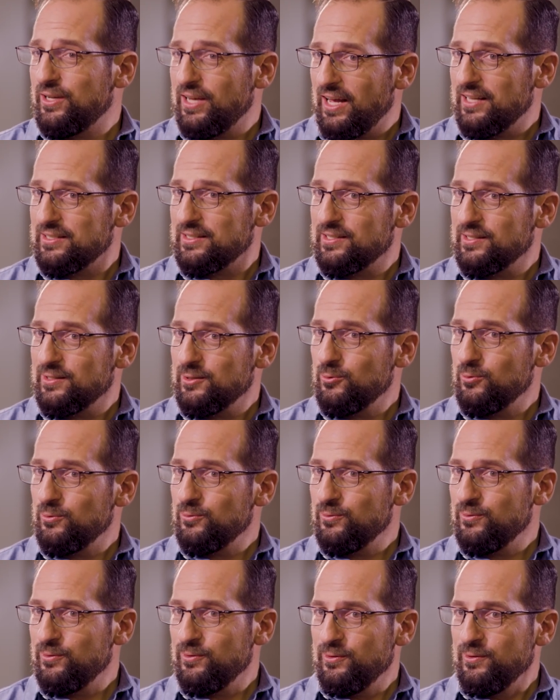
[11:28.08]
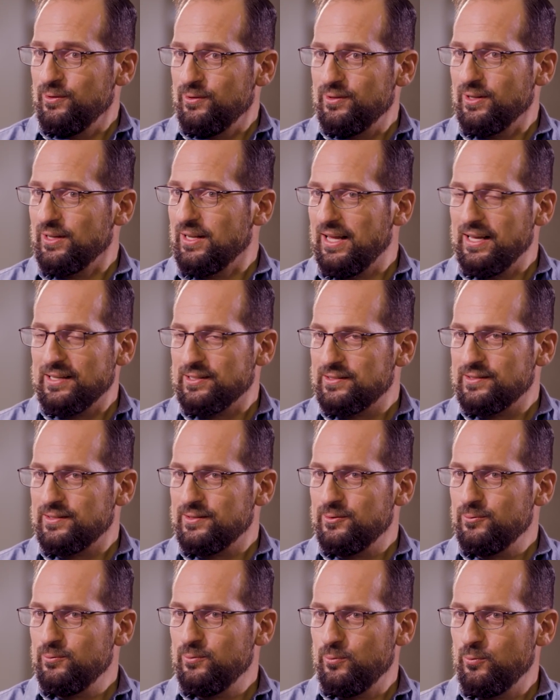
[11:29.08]
cut the glass
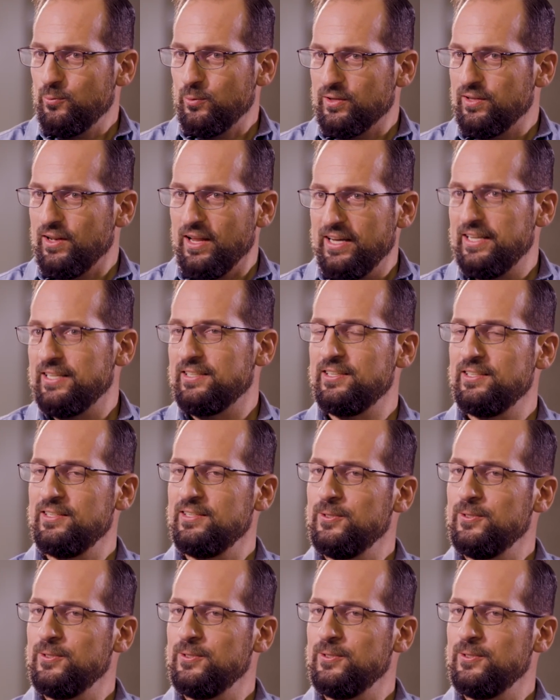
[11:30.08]
with light?